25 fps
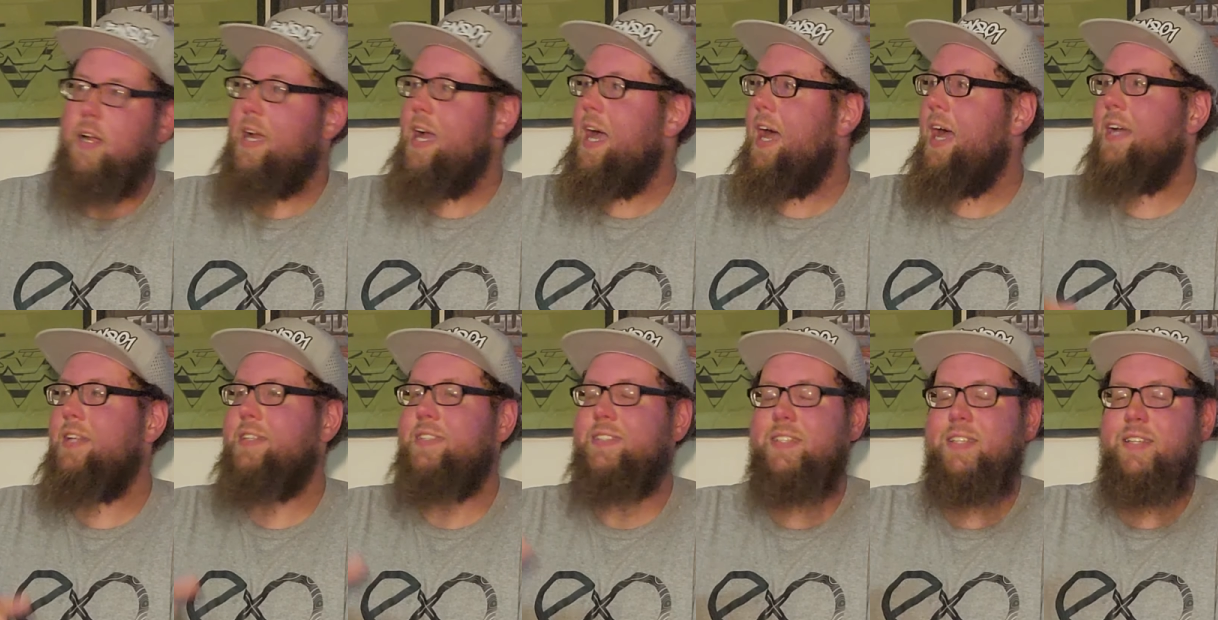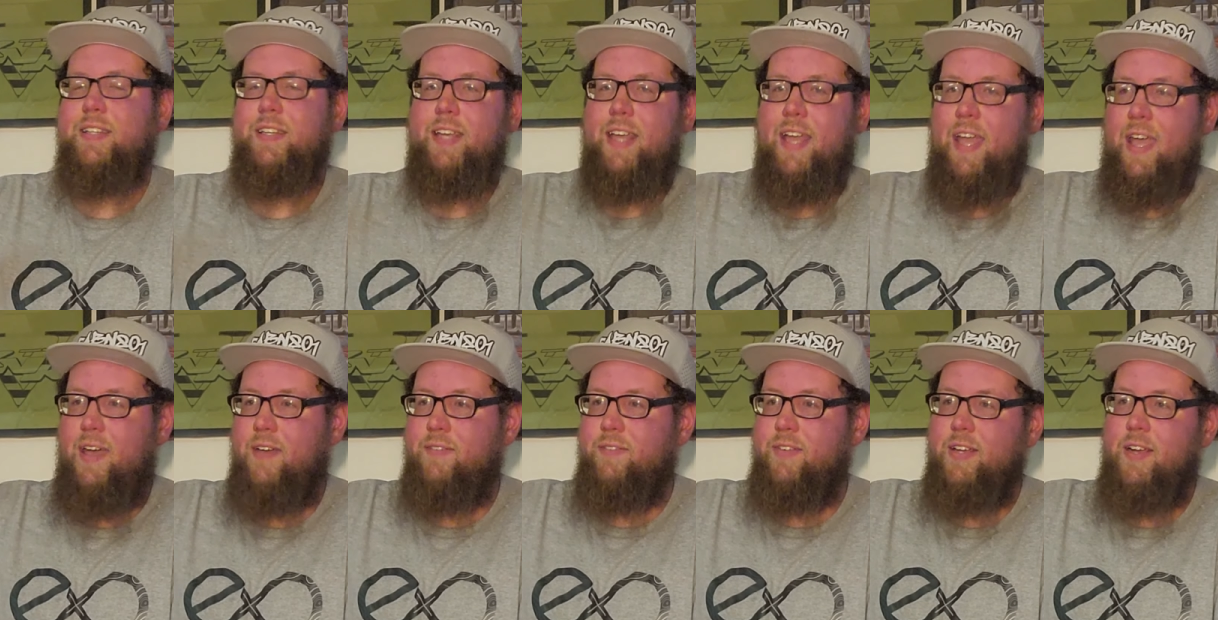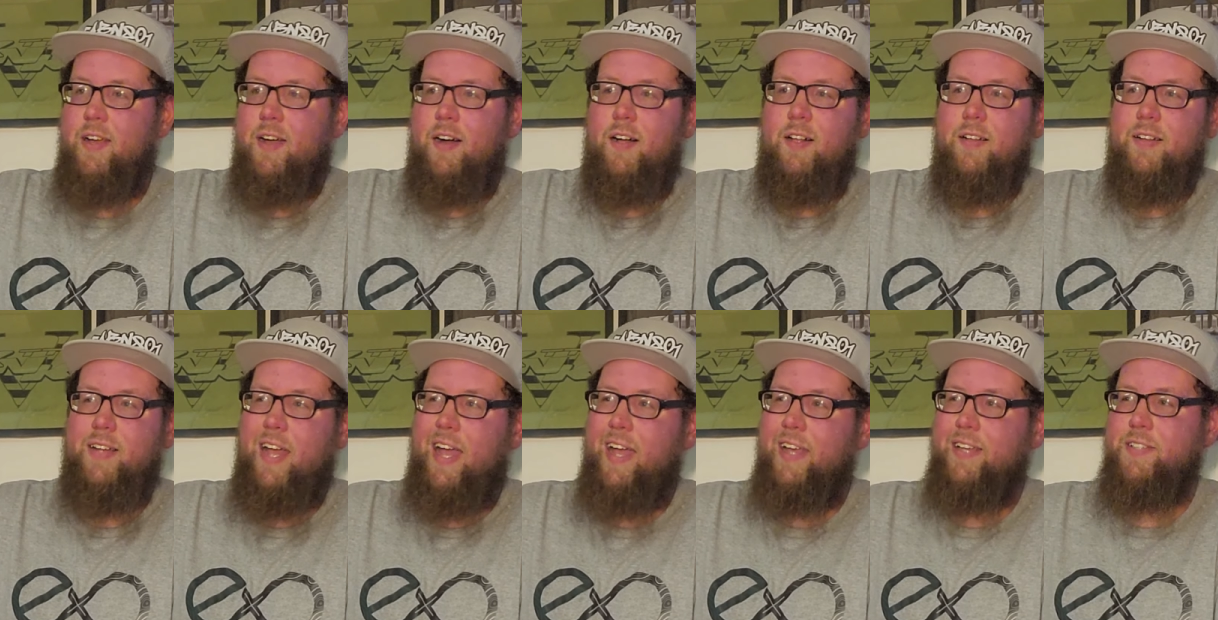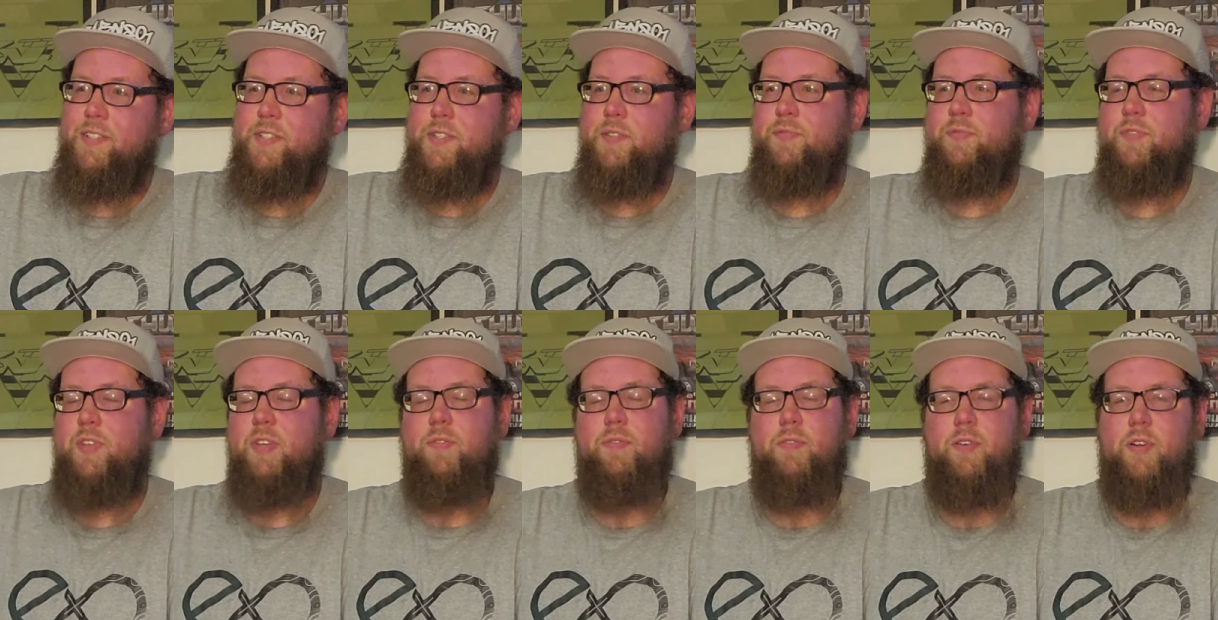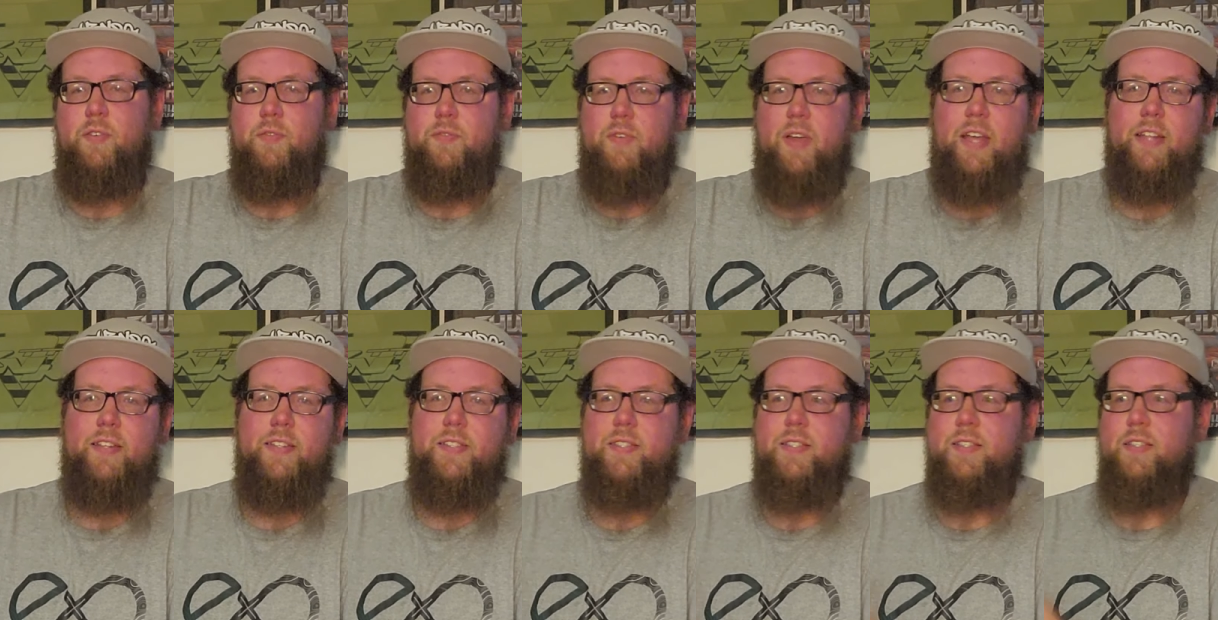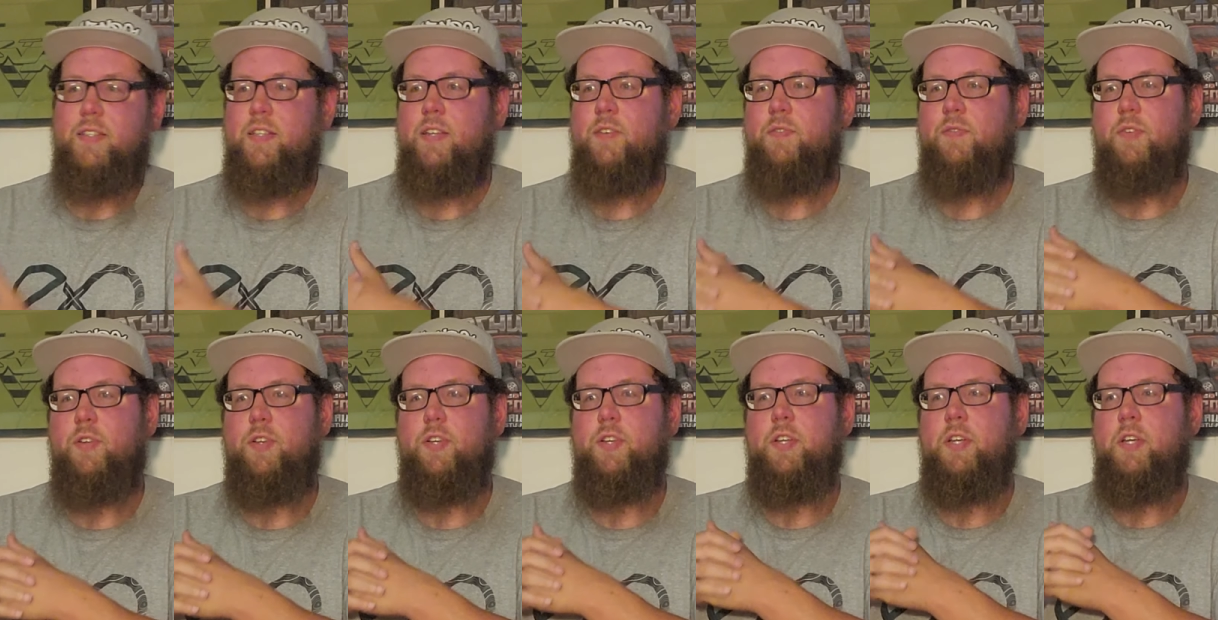constantly having all kinds of different events and different